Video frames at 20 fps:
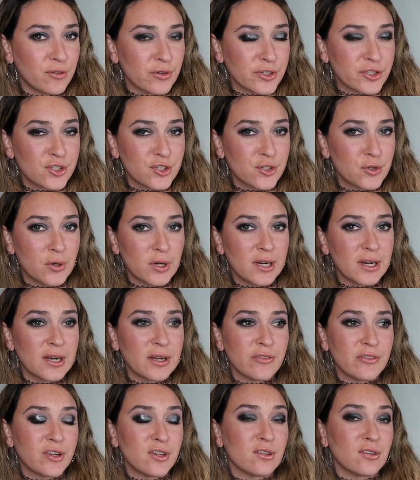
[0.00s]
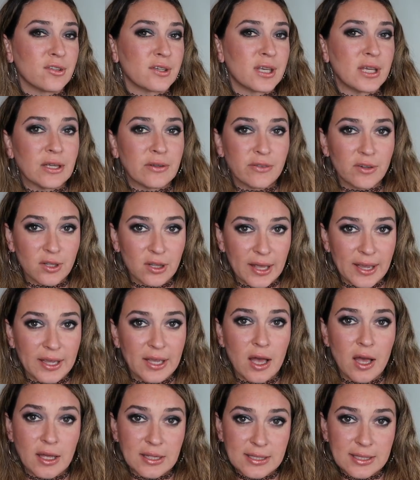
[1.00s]
for sure if you're looking for
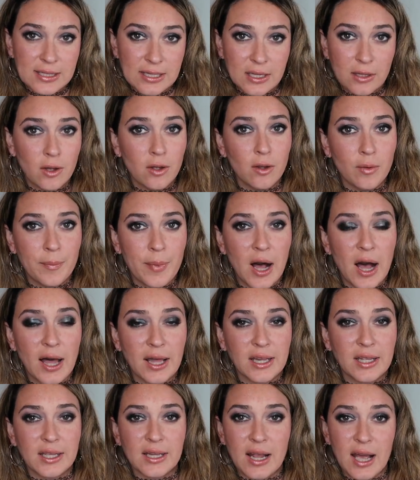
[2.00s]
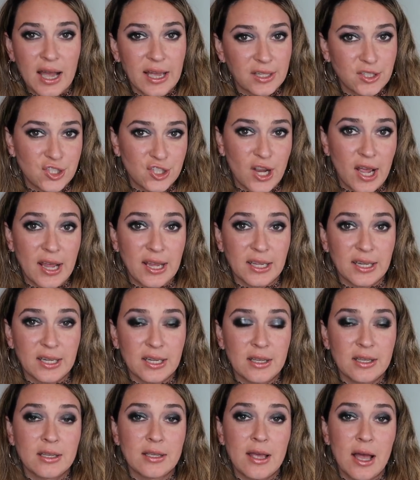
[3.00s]
like a single potted high shine
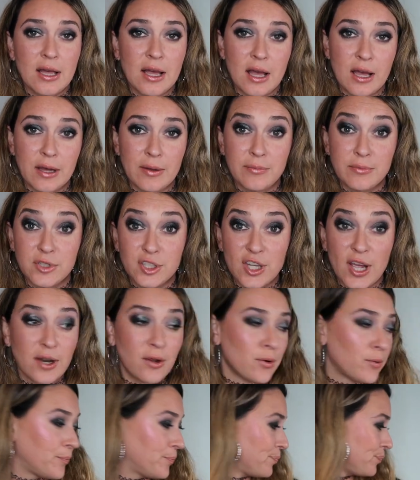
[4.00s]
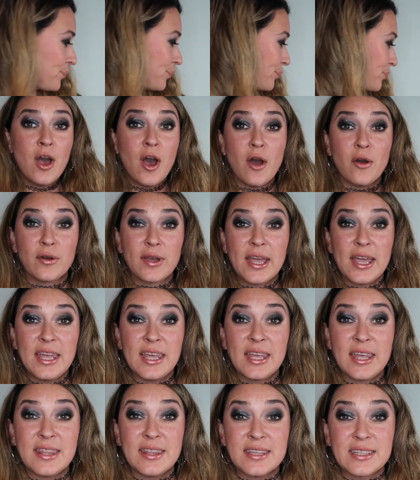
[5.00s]
um, shadow
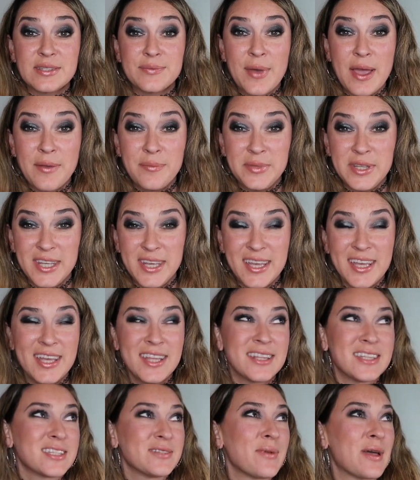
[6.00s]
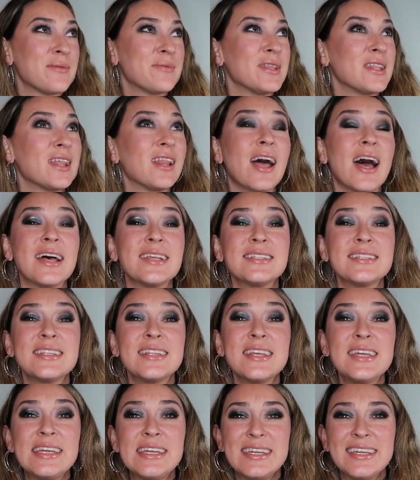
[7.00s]
okay, this might be it. This might be the last
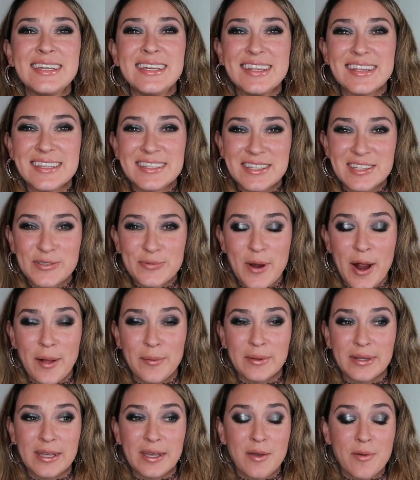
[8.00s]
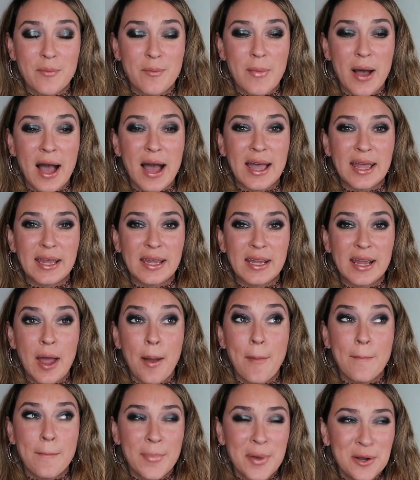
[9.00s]
thing. This is probably my
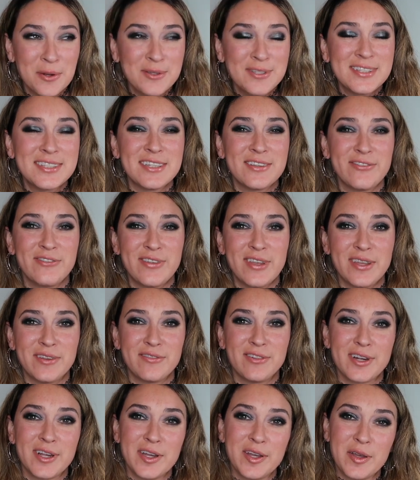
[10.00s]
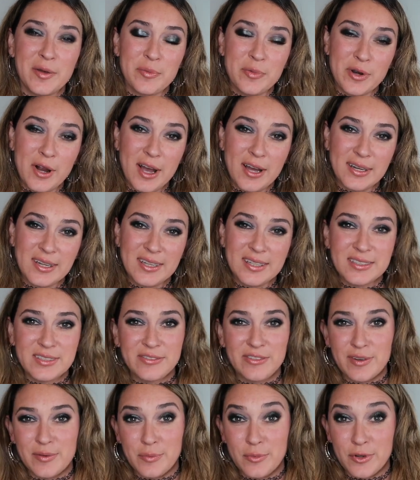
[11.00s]
most favorite product
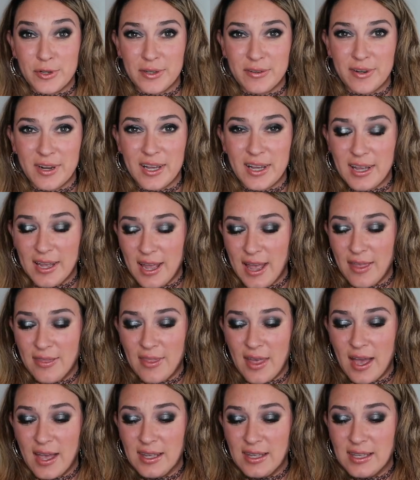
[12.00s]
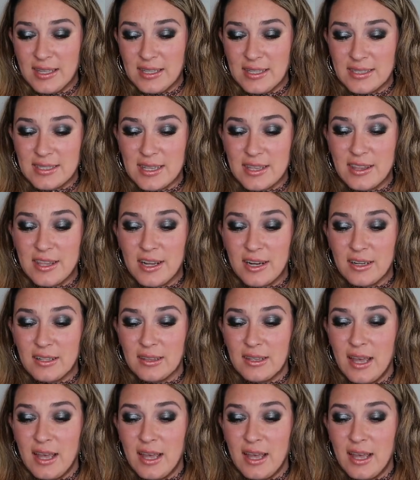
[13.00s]
from Moira, and that is their